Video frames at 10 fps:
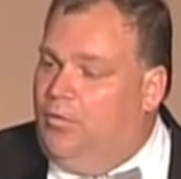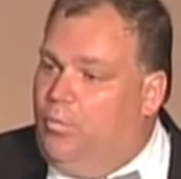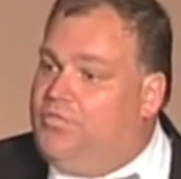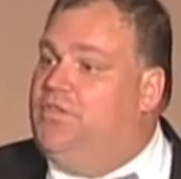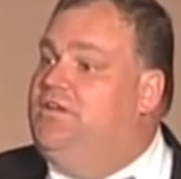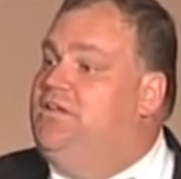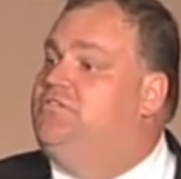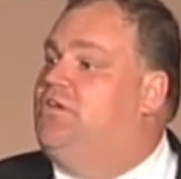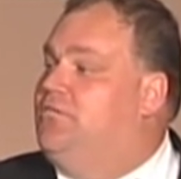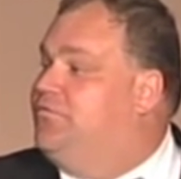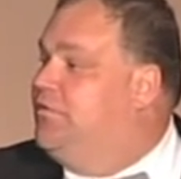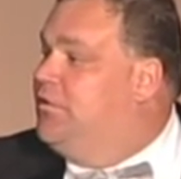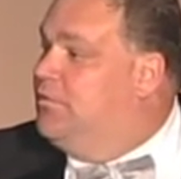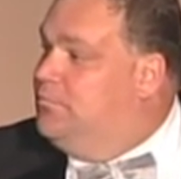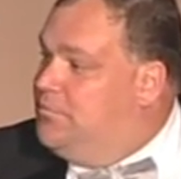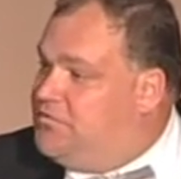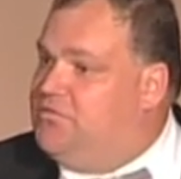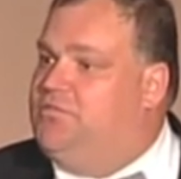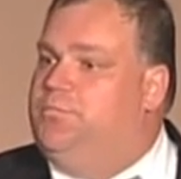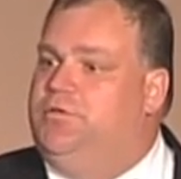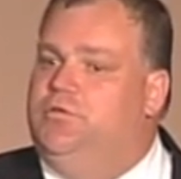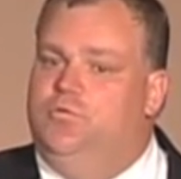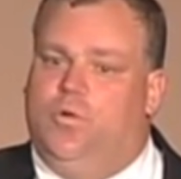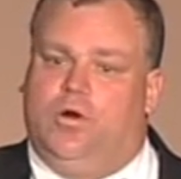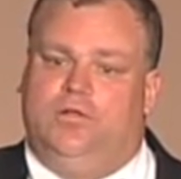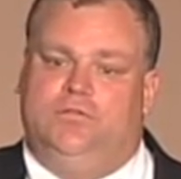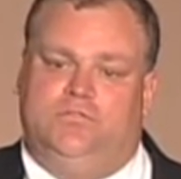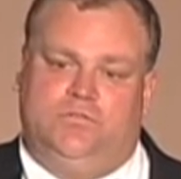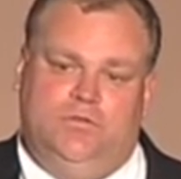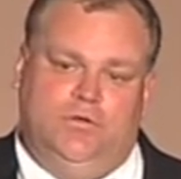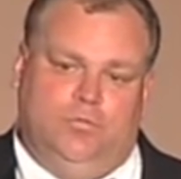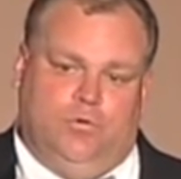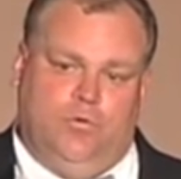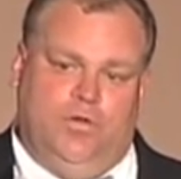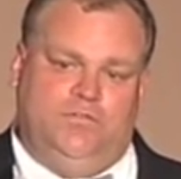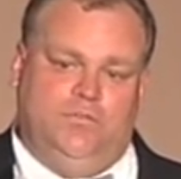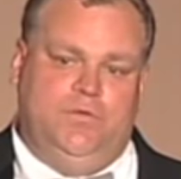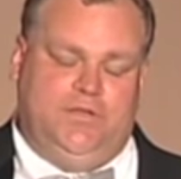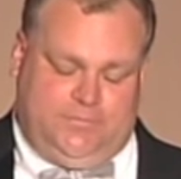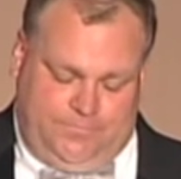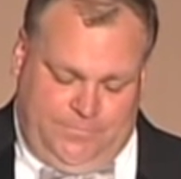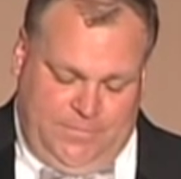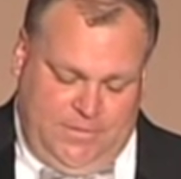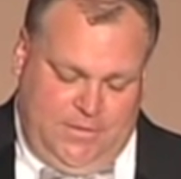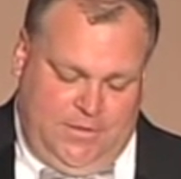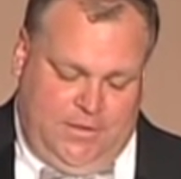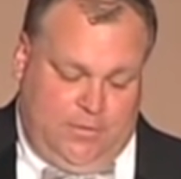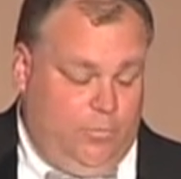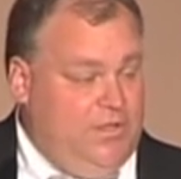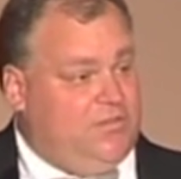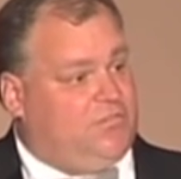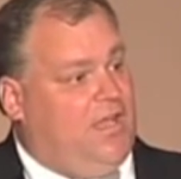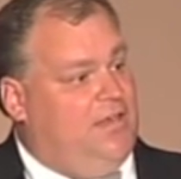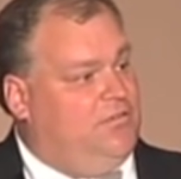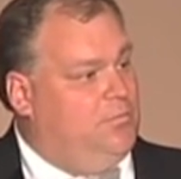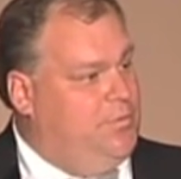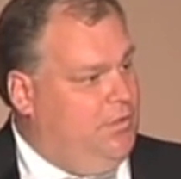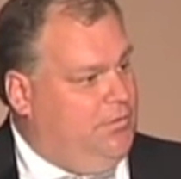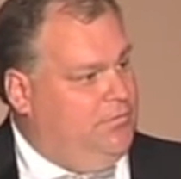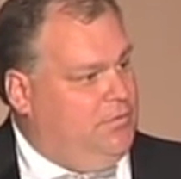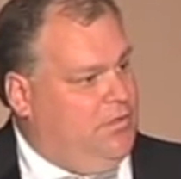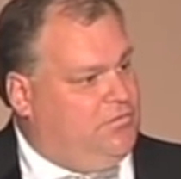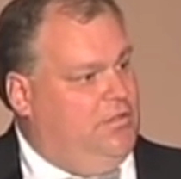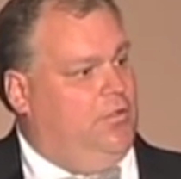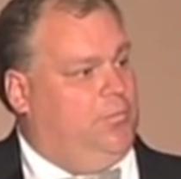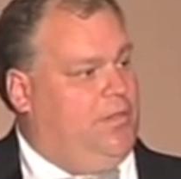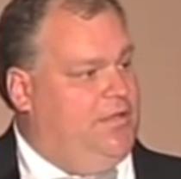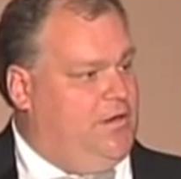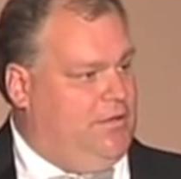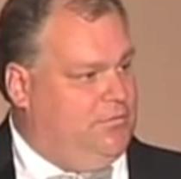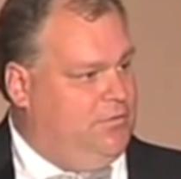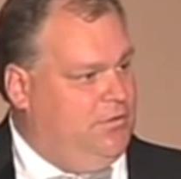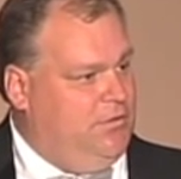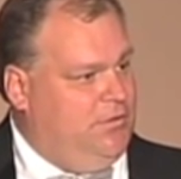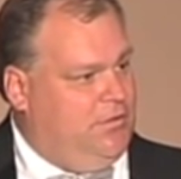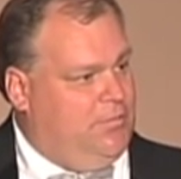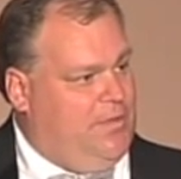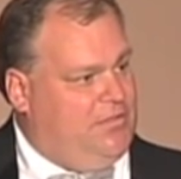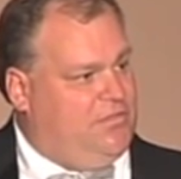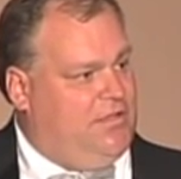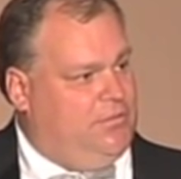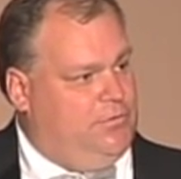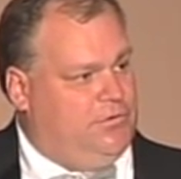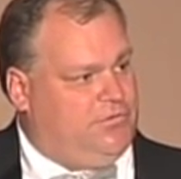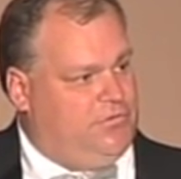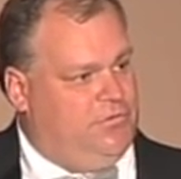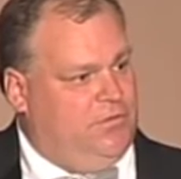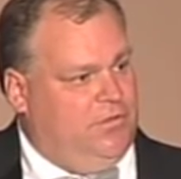what the needs of Mississippi and New Orleans were going to be. And we decided to build a single playground in Bay St. Louis.